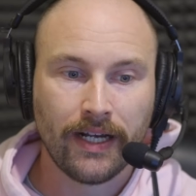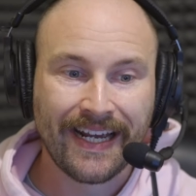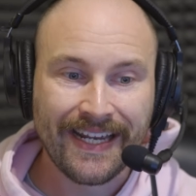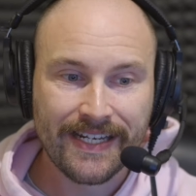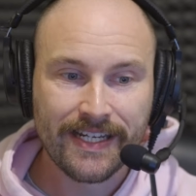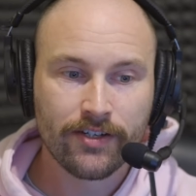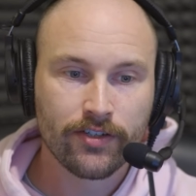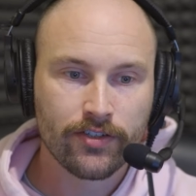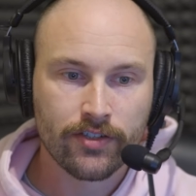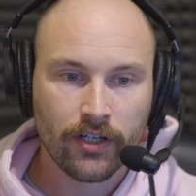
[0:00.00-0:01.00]

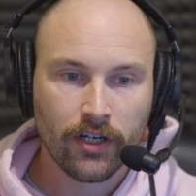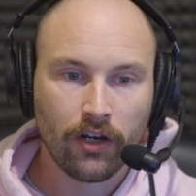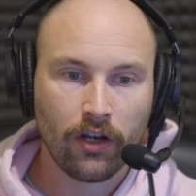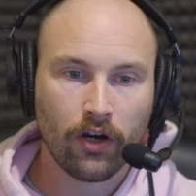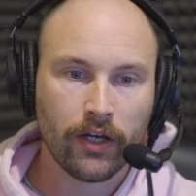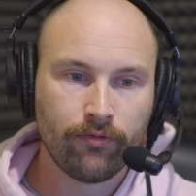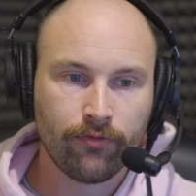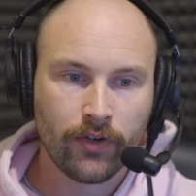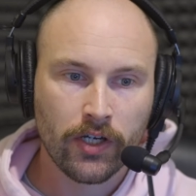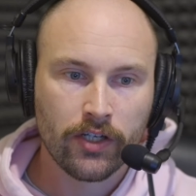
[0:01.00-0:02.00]
hideous,
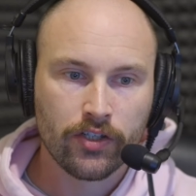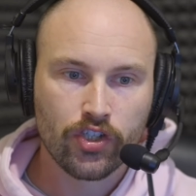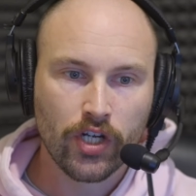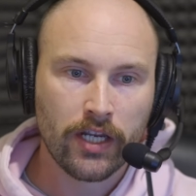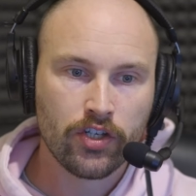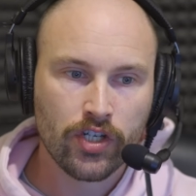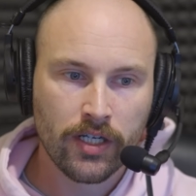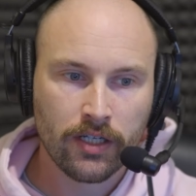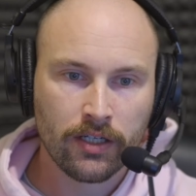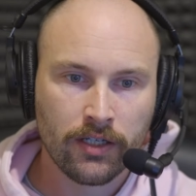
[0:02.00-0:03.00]

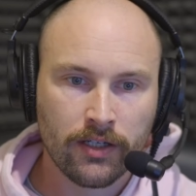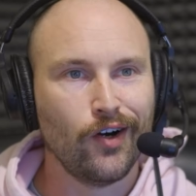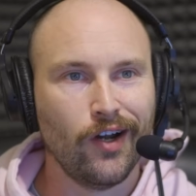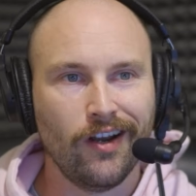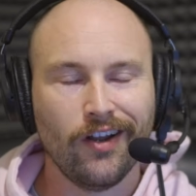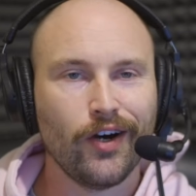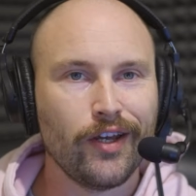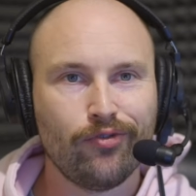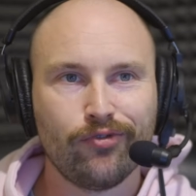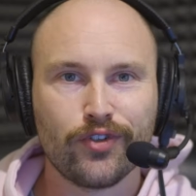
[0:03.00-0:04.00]
life-changing,
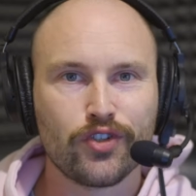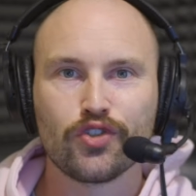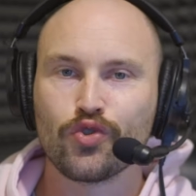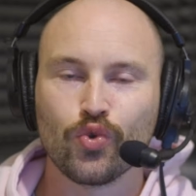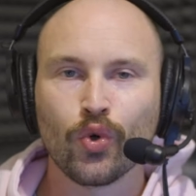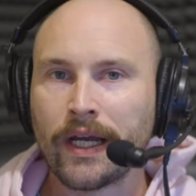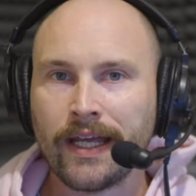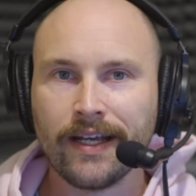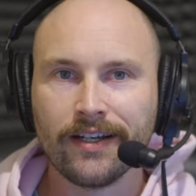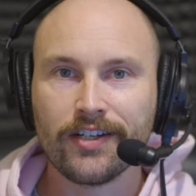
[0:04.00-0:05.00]

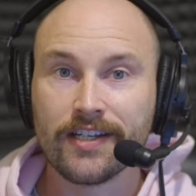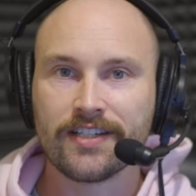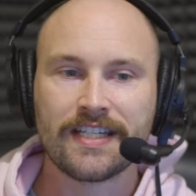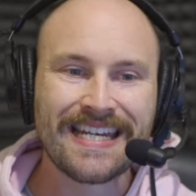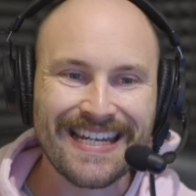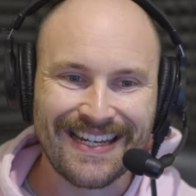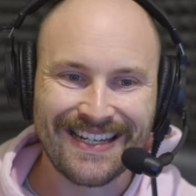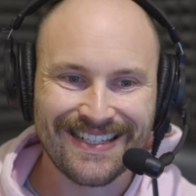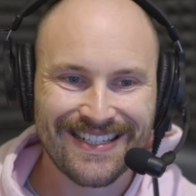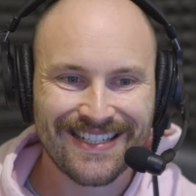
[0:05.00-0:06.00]
life-destroying
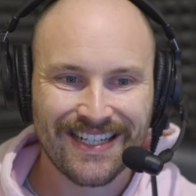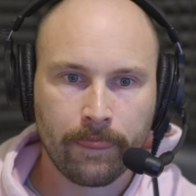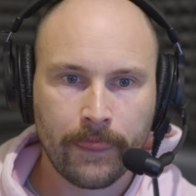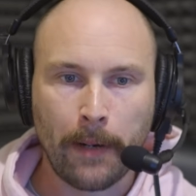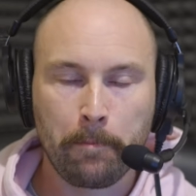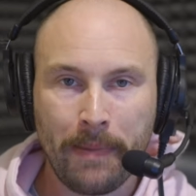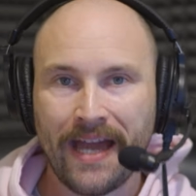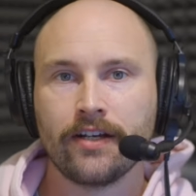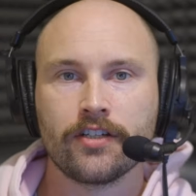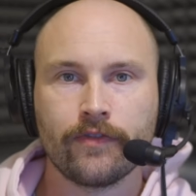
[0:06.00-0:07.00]
disease that
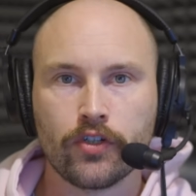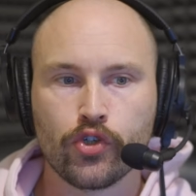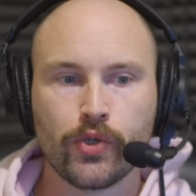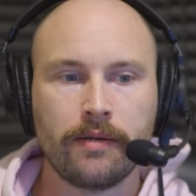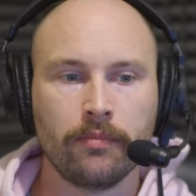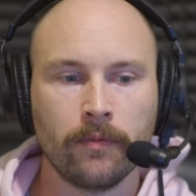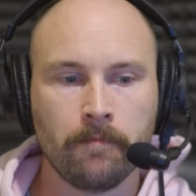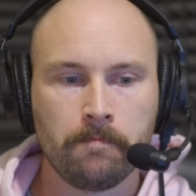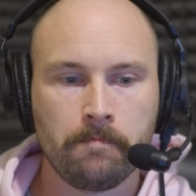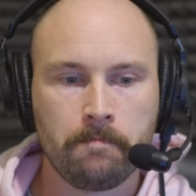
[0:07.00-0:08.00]
begs for treatment.
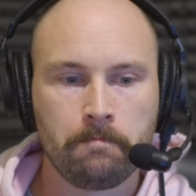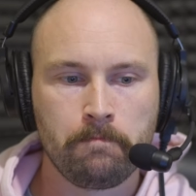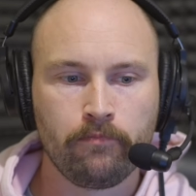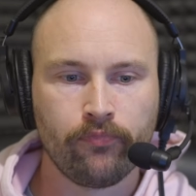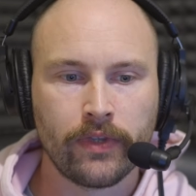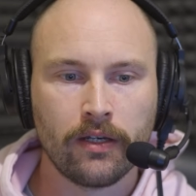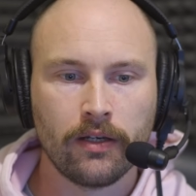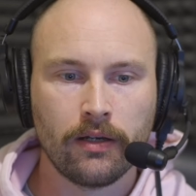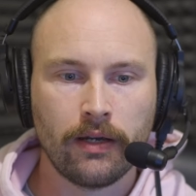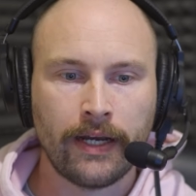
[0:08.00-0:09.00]

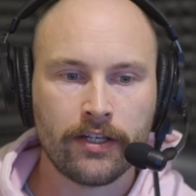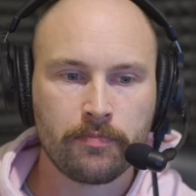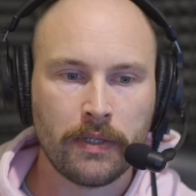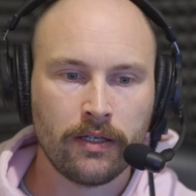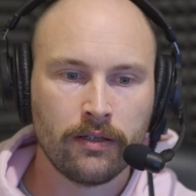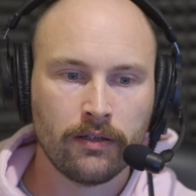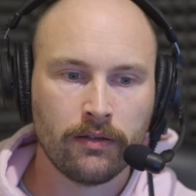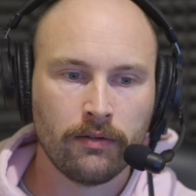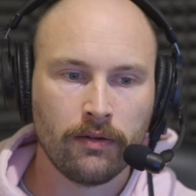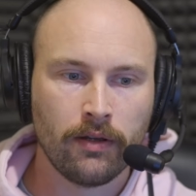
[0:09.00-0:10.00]
And it's been
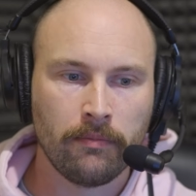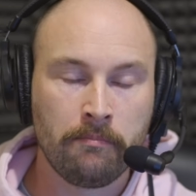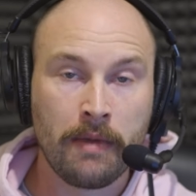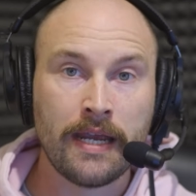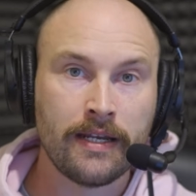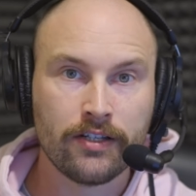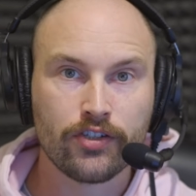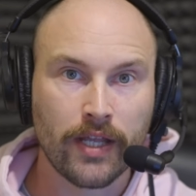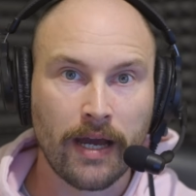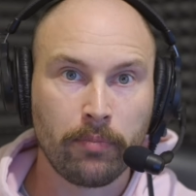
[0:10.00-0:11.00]
made
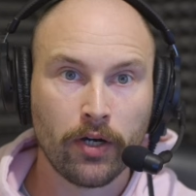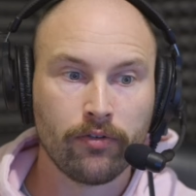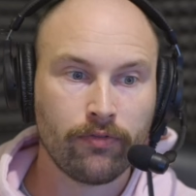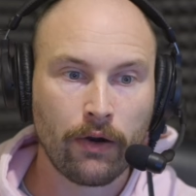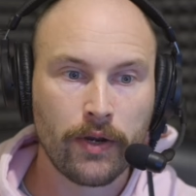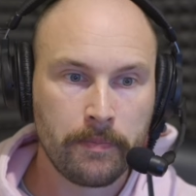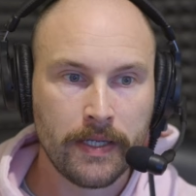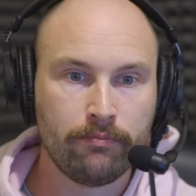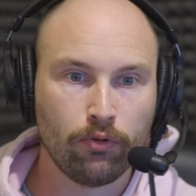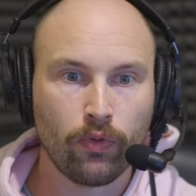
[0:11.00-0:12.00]
into that by the very
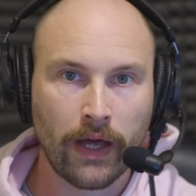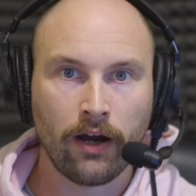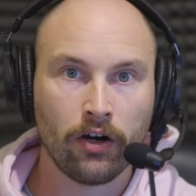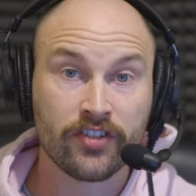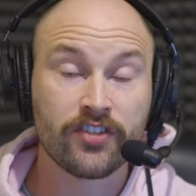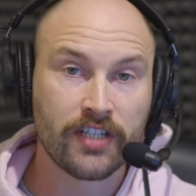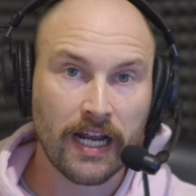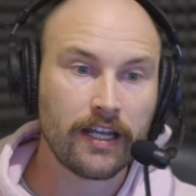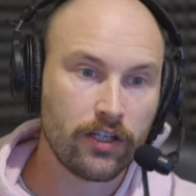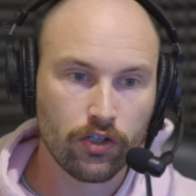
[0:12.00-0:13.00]
people that are
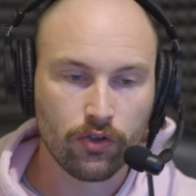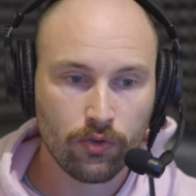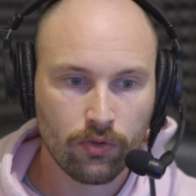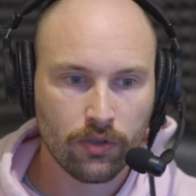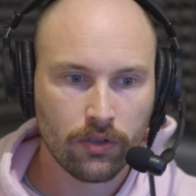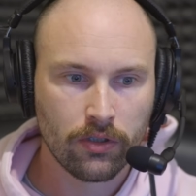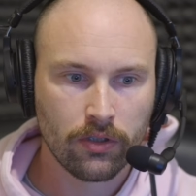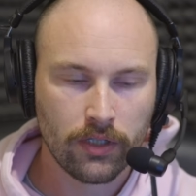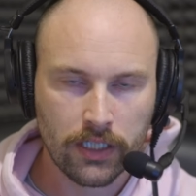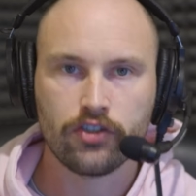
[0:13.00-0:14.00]
selling you
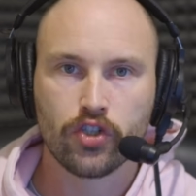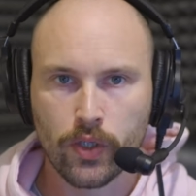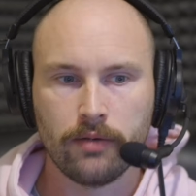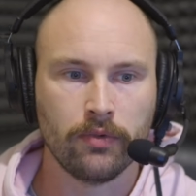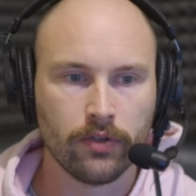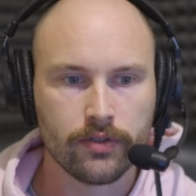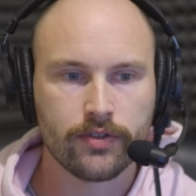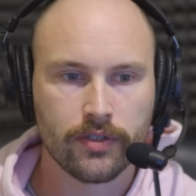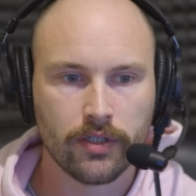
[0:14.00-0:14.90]
these treatments.